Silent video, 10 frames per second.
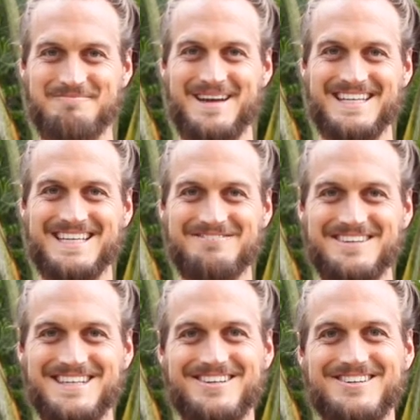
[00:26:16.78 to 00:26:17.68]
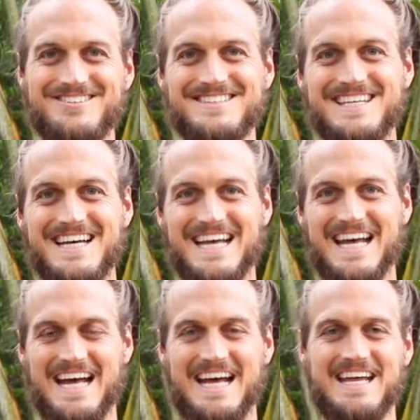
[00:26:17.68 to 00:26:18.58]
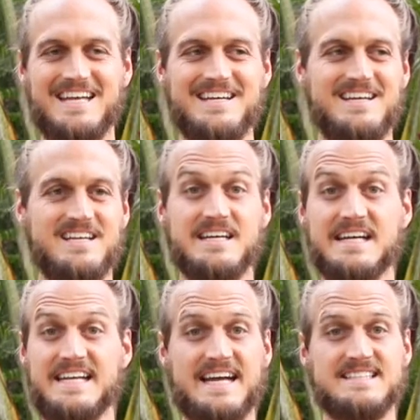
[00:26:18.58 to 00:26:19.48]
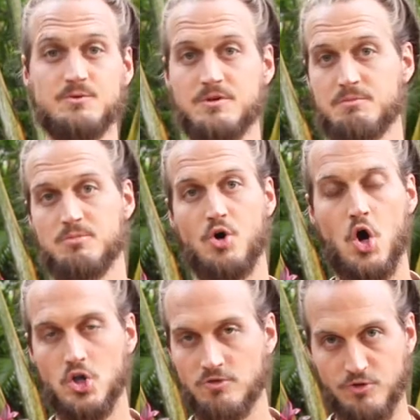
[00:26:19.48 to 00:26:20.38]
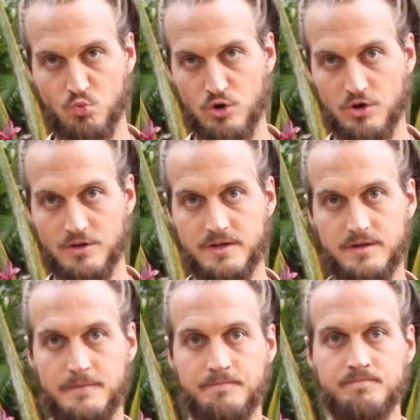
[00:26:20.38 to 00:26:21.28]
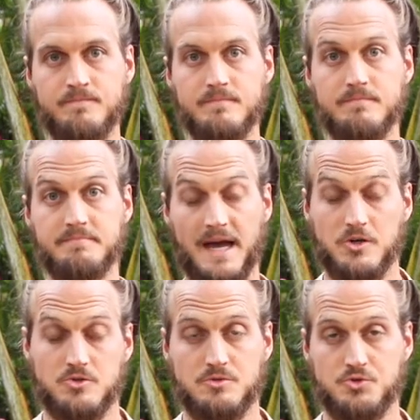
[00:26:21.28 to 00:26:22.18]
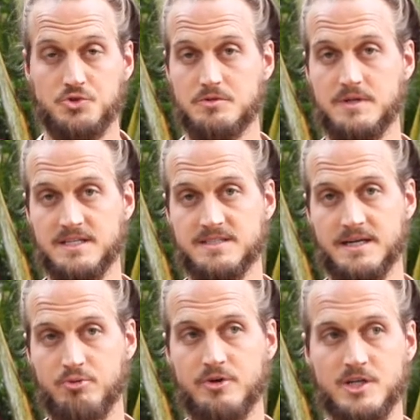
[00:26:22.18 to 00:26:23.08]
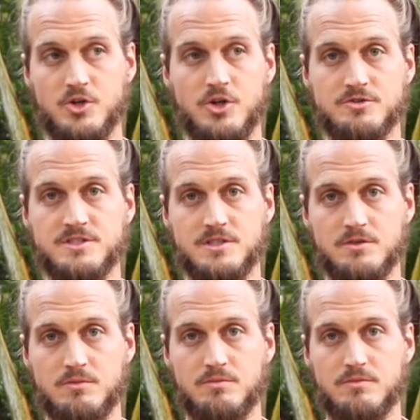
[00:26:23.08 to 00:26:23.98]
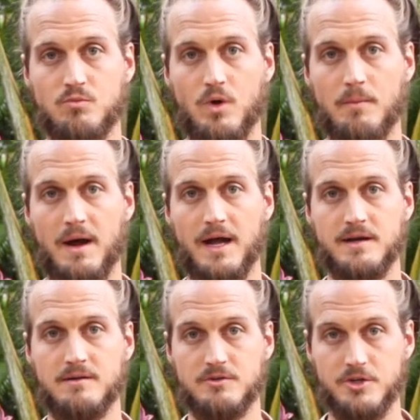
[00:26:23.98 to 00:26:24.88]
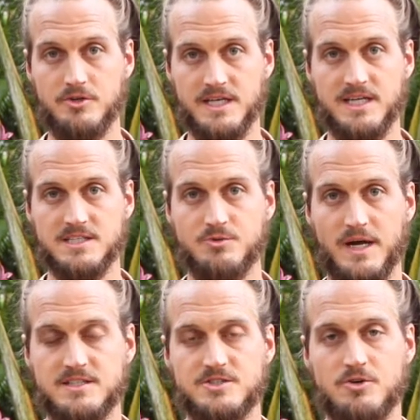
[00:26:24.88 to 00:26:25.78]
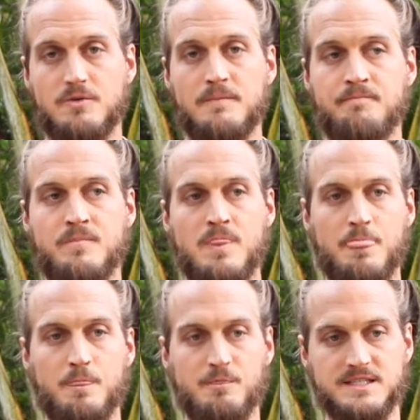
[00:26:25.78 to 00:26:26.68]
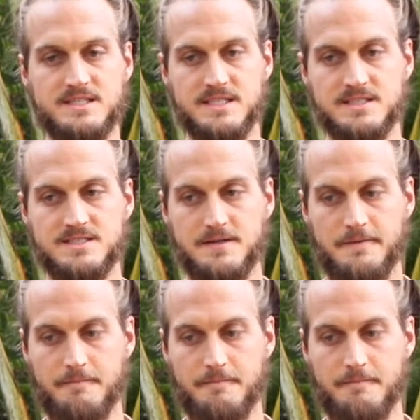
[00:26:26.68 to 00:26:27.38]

making videos and connecting with people all over the world. That is like pretty close to what mine literally is, right? So this is